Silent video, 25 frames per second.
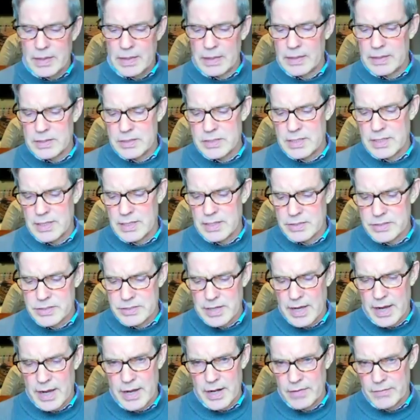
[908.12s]
the listening
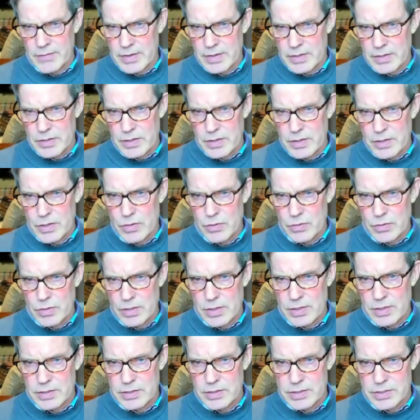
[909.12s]
side of it, you
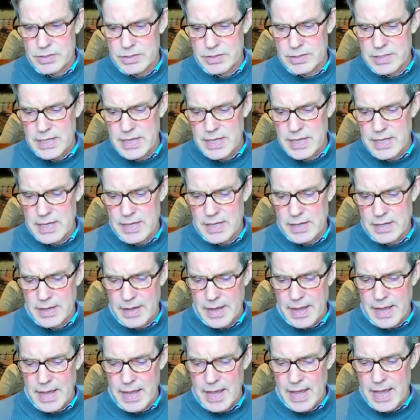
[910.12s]
could see,
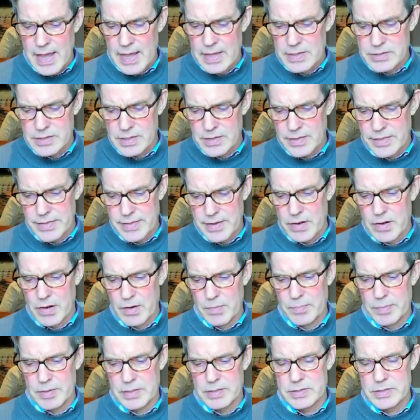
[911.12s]
as a
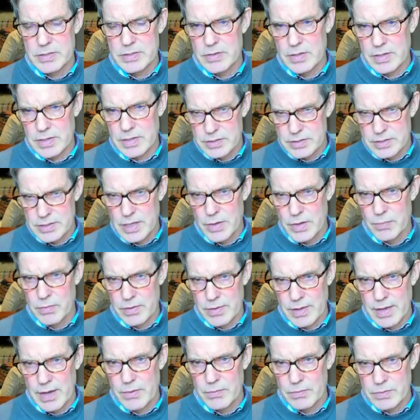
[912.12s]
therapist, you could see where
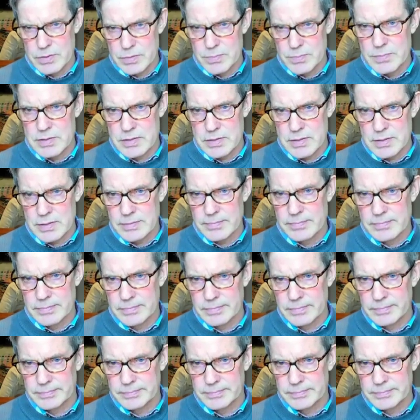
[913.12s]
that was missing